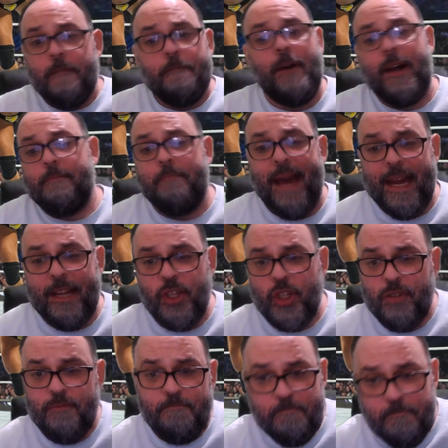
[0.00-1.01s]
Fun
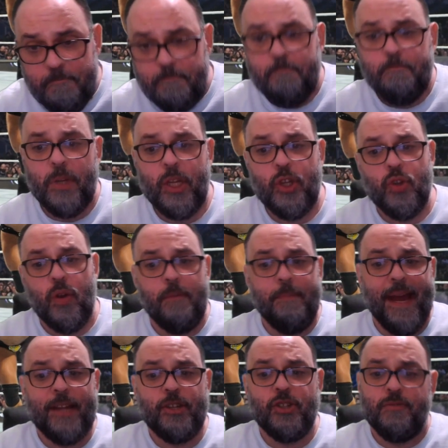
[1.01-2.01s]
match, pretty short
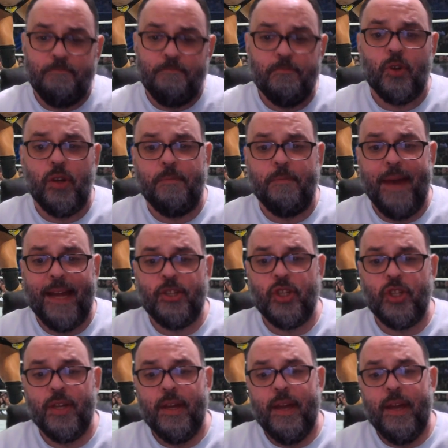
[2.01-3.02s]
match, good
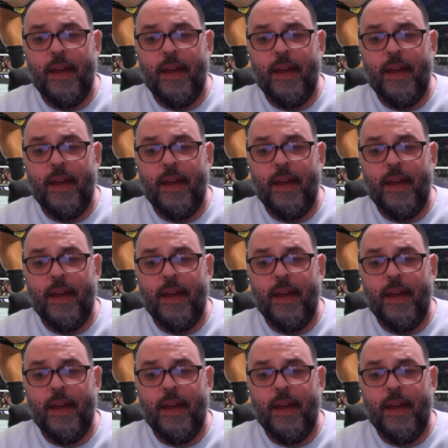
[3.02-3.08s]
match.